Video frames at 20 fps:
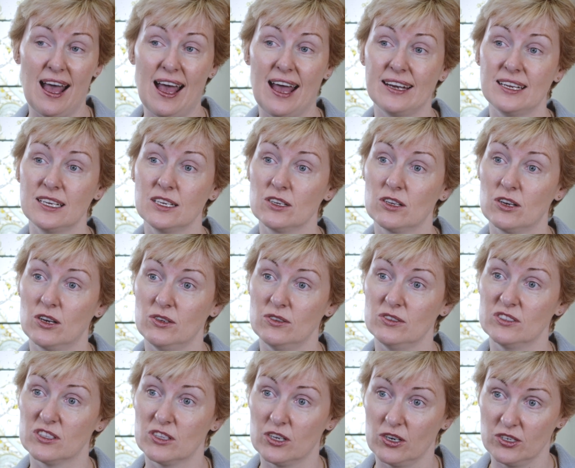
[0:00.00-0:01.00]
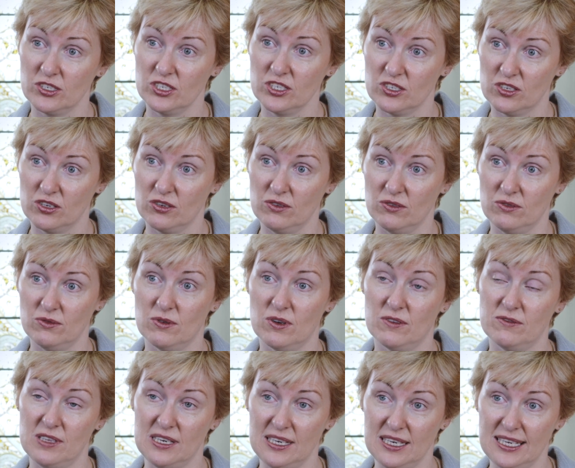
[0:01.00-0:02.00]
and includes 32
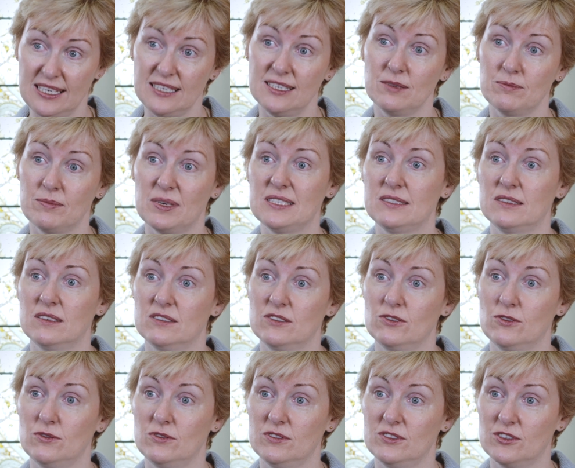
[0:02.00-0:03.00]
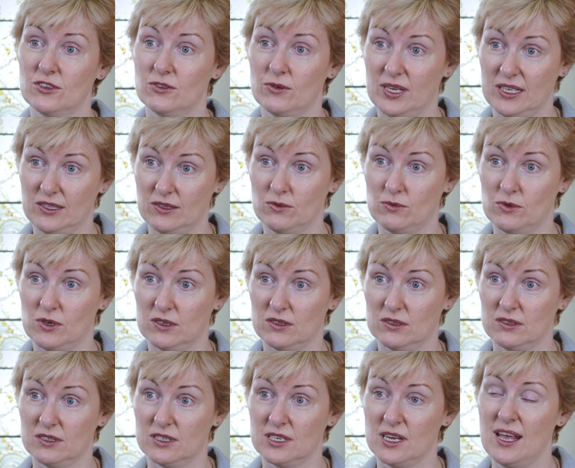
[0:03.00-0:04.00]
of the leading business schools throughout the
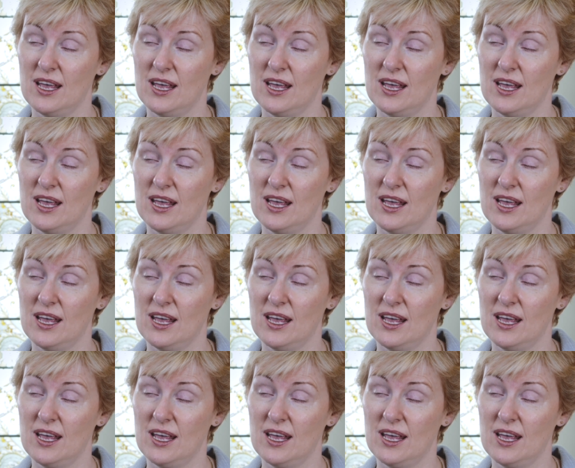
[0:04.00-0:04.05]
world.